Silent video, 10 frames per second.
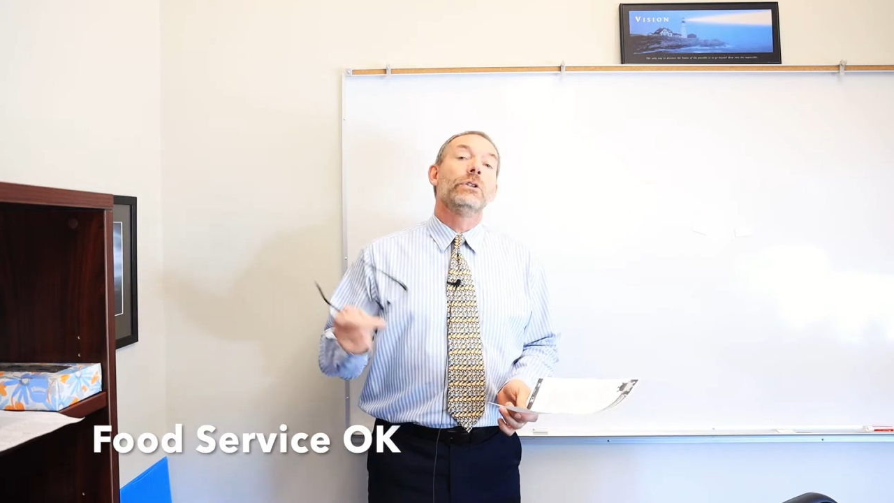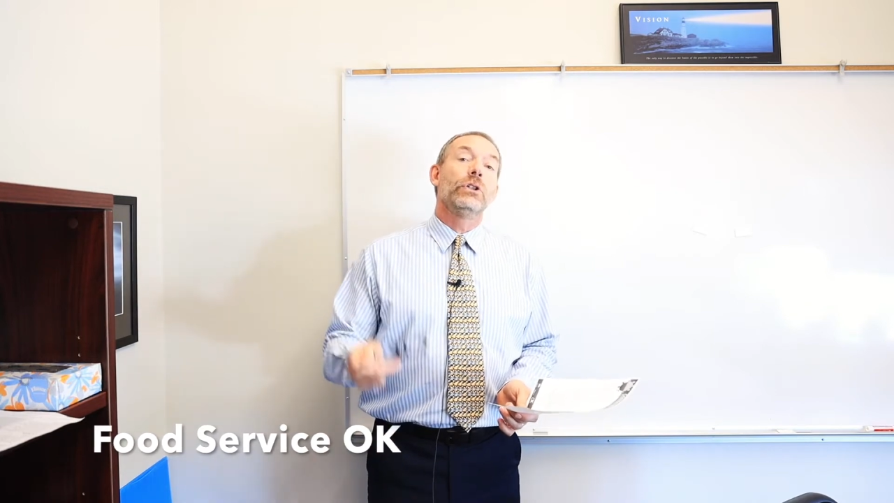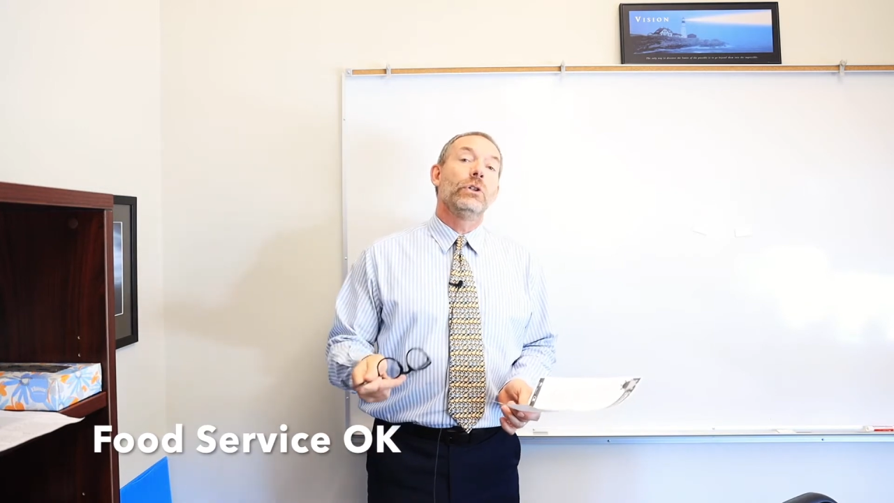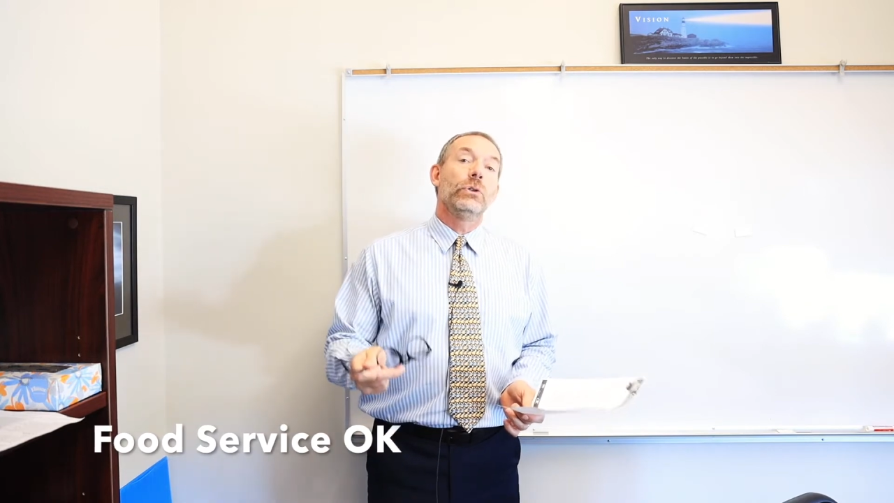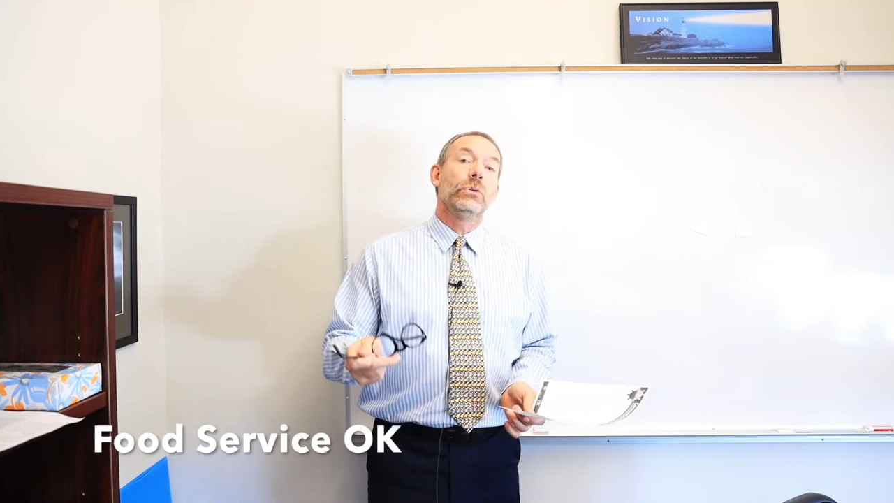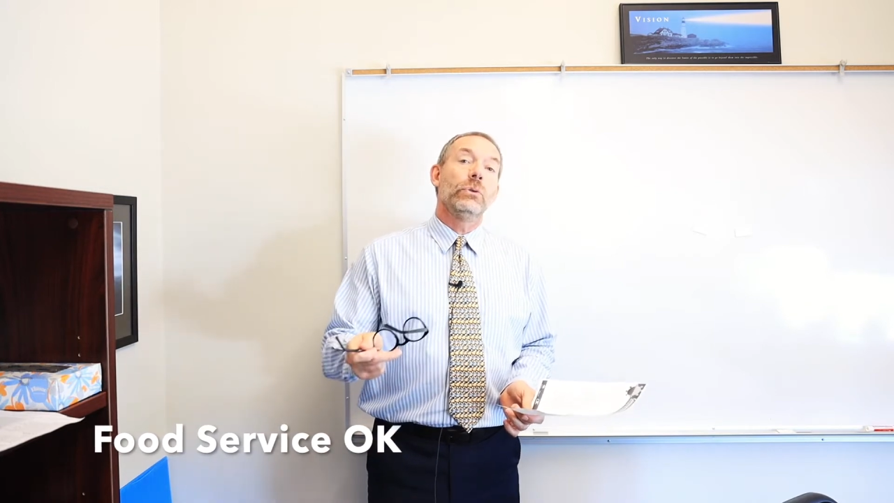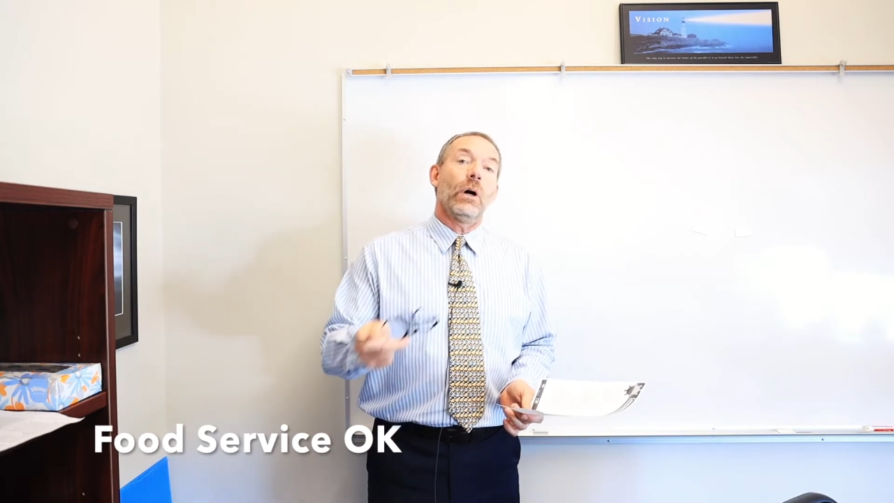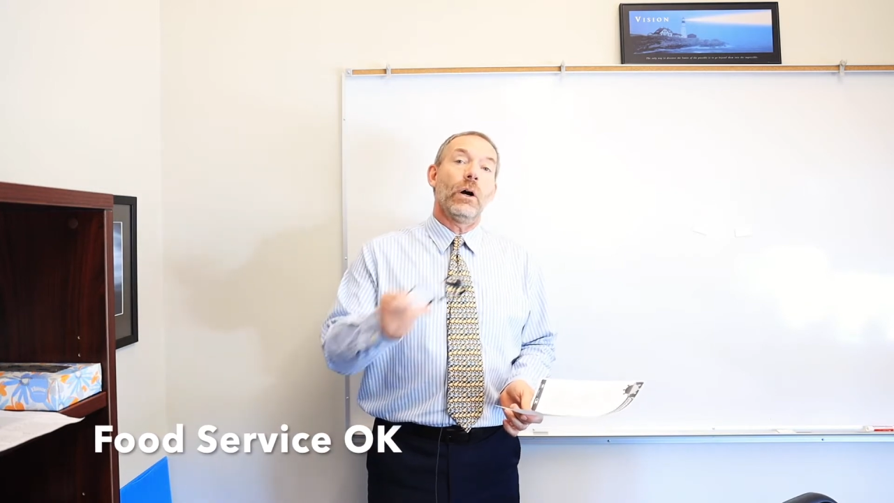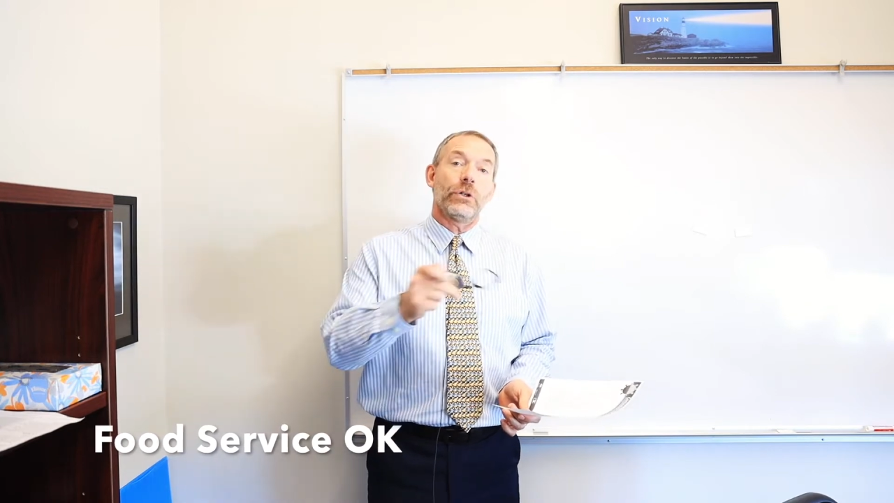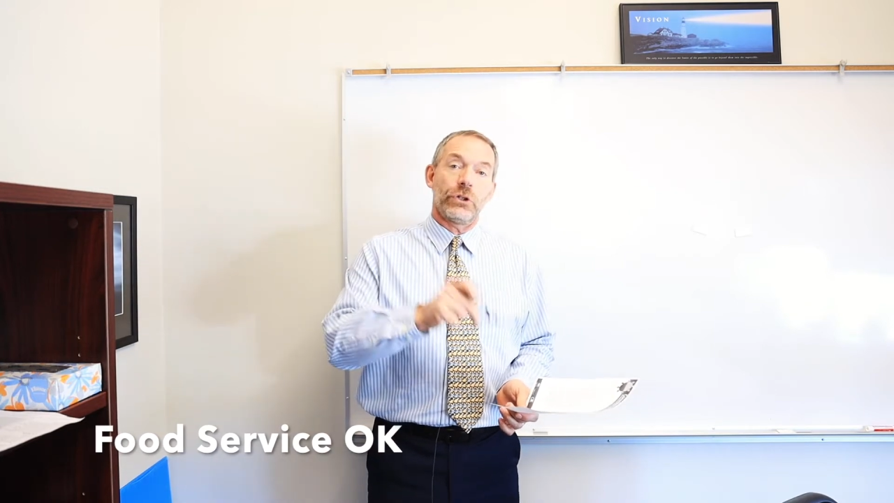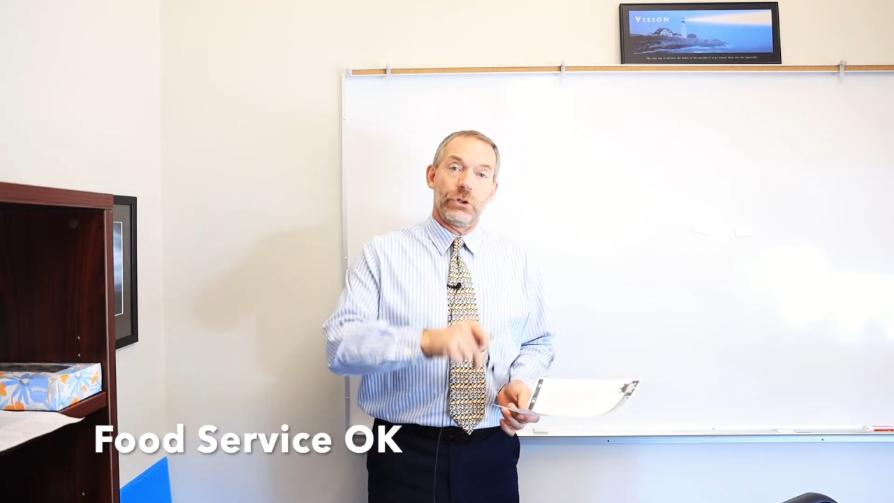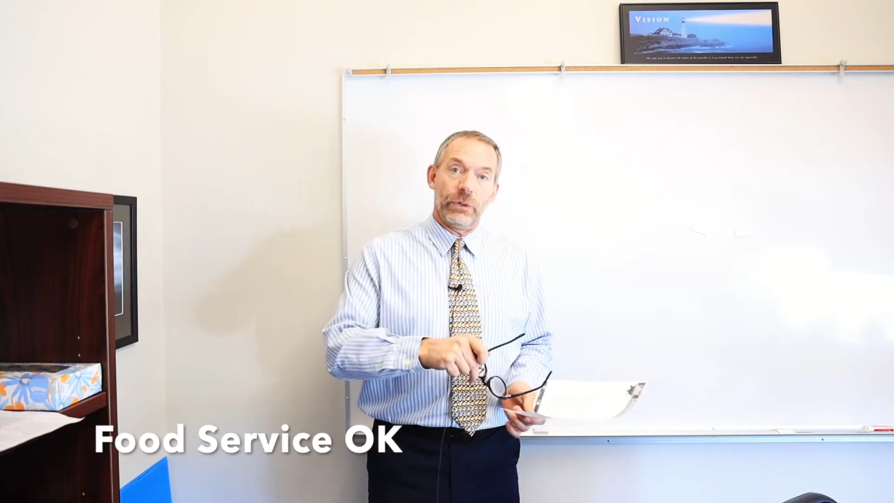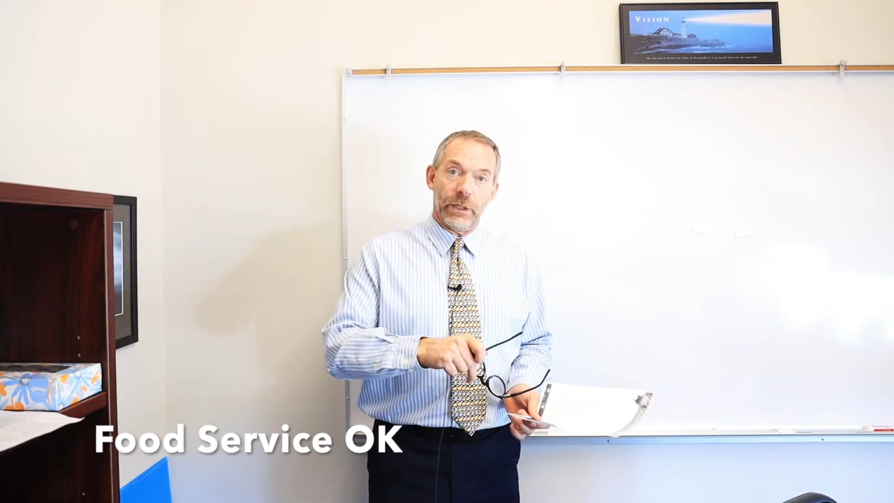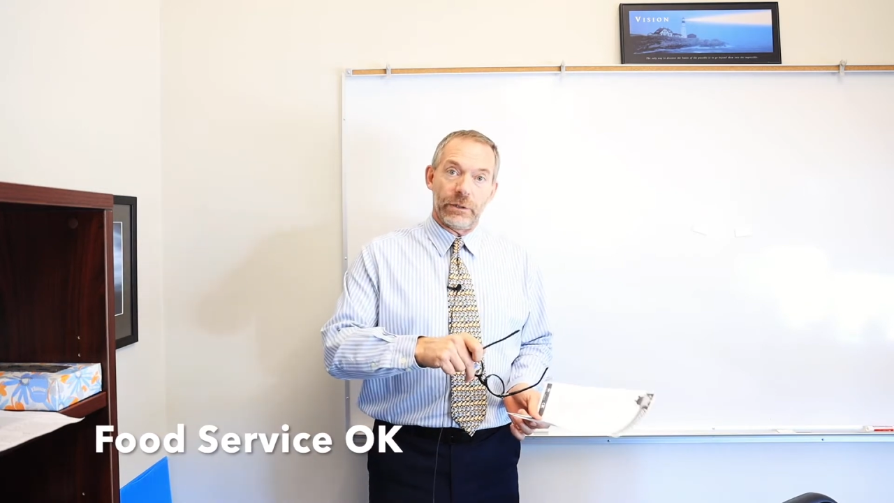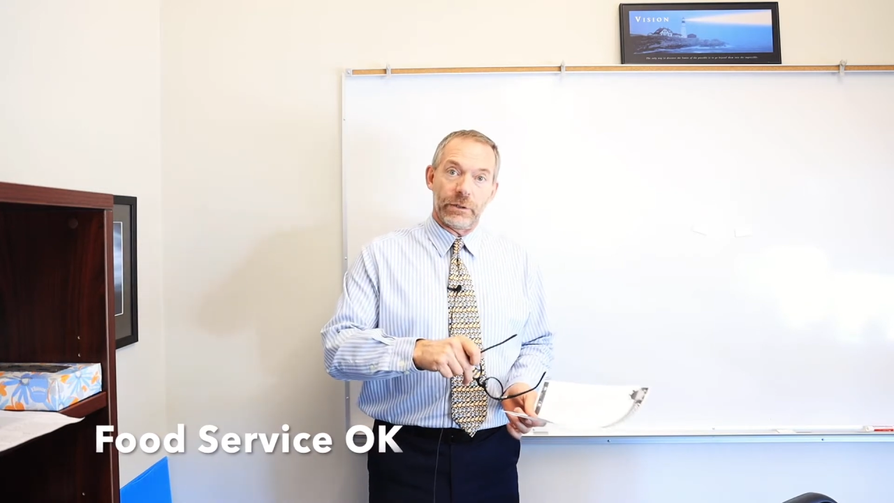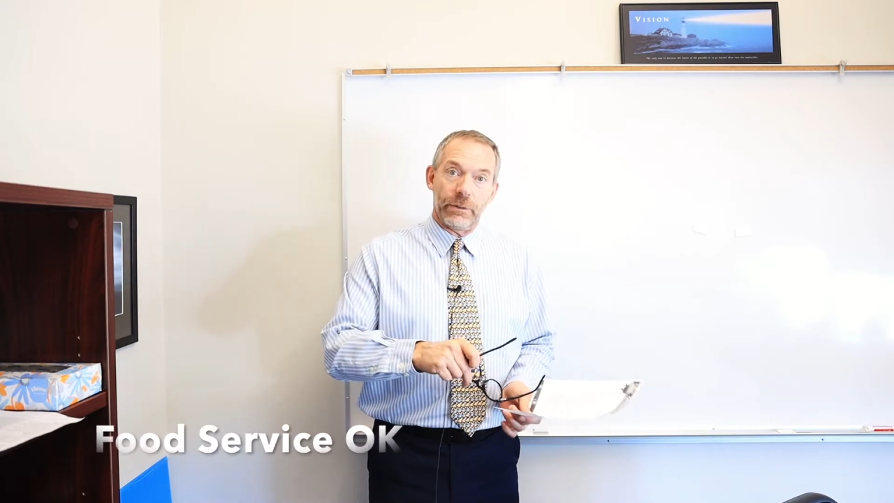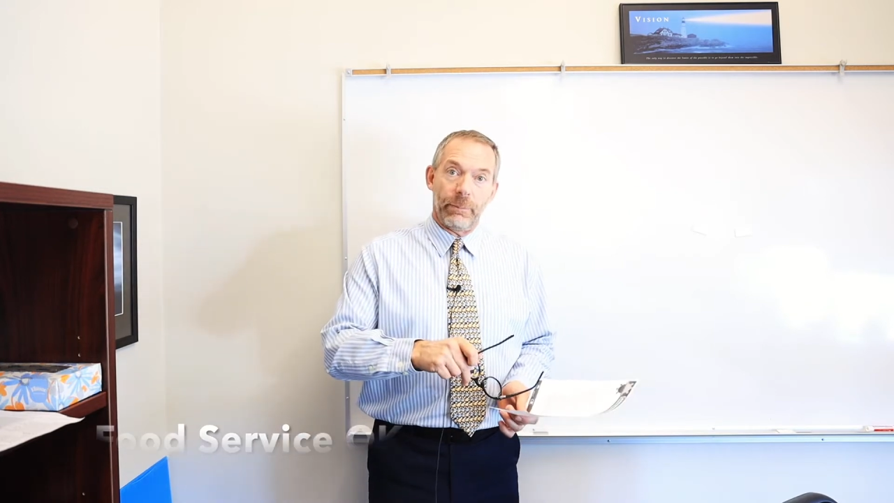to our students.